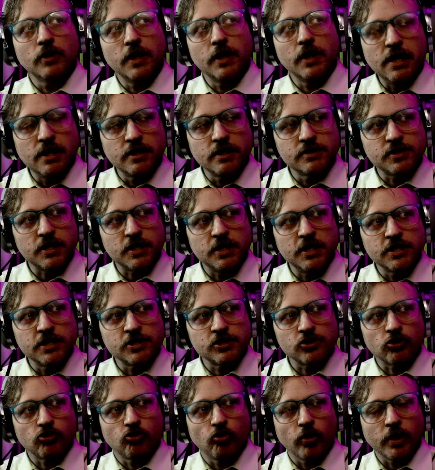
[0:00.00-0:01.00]
He's
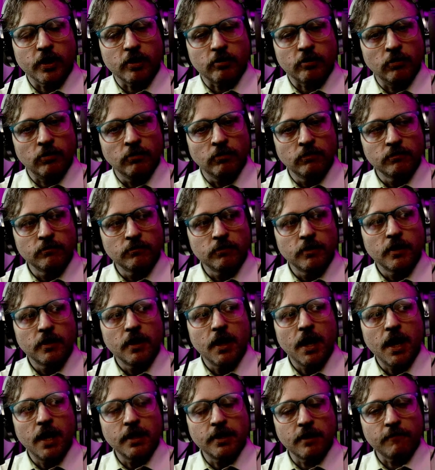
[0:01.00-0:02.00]
he's critical
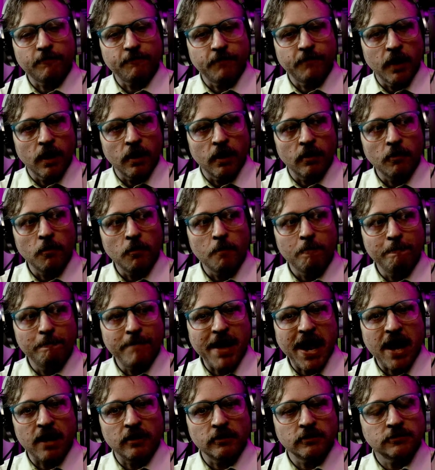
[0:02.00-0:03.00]
and yet fair,
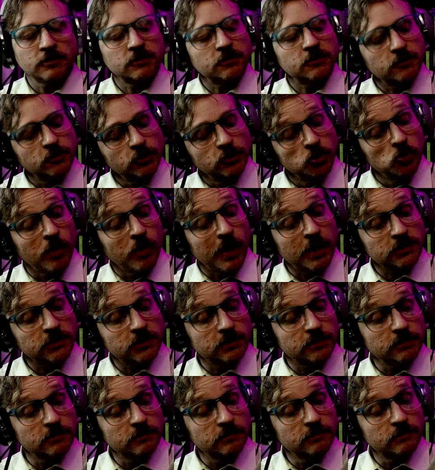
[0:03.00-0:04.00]
balanced,
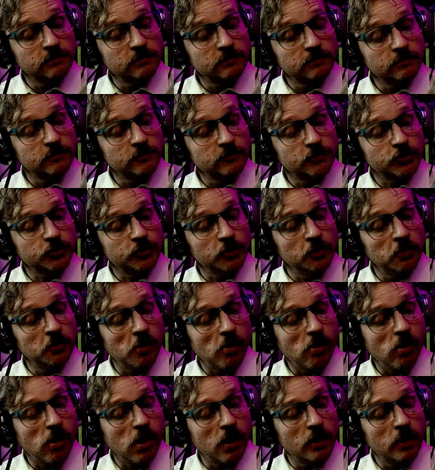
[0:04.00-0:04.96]
nuanced. It's true.